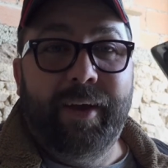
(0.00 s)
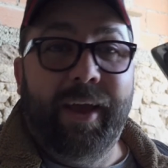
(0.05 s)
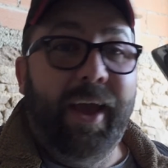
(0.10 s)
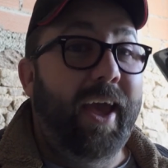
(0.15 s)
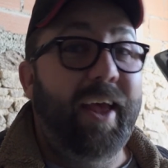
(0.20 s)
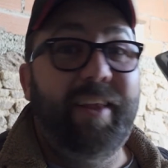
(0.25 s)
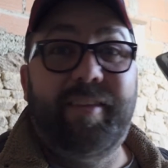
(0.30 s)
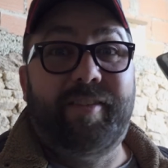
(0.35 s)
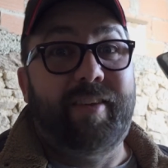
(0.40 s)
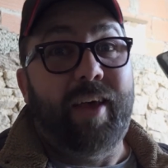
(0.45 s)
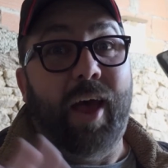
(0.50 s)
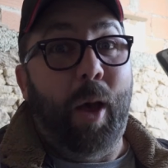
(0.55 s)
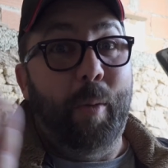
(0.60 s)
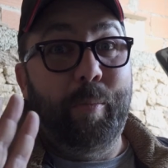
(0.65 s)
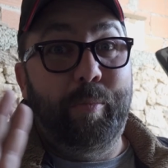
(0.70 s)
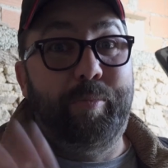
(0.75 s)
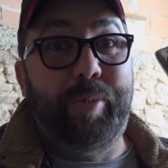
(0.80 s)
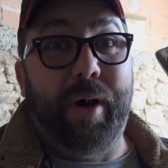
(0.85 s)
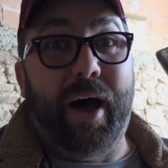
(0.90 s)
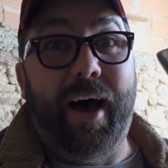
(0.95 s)
It's
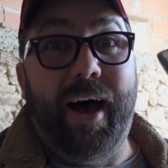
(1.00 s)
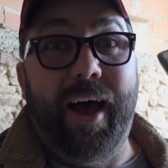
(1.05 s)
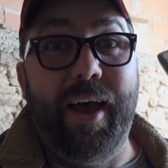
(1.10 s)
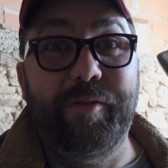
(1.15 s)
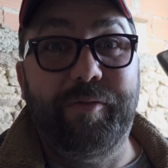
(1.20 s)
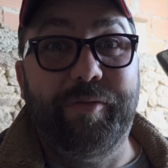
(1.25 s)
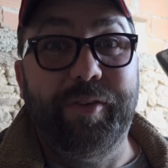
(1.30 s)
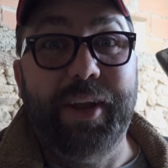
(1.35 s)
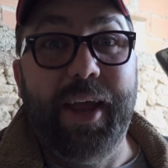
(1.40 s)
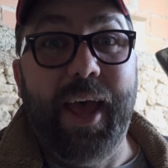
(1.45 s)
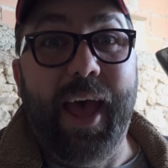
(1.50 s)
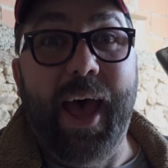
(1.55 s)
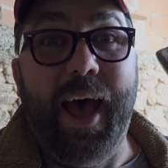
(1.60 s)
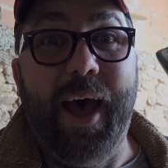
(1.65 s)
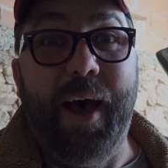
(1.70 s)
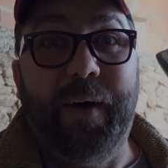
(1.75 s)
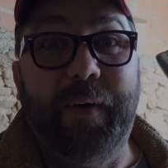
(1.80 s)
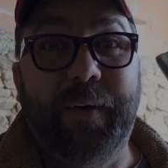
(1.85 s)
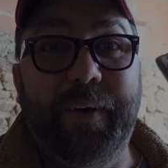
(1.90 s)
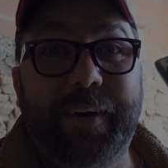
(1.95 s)
bye for
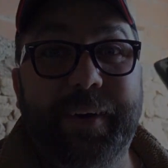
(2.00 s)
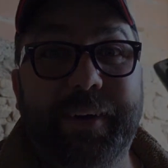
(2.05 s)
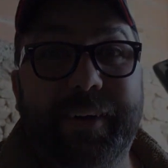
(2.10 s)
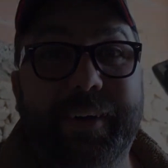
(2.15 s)
now.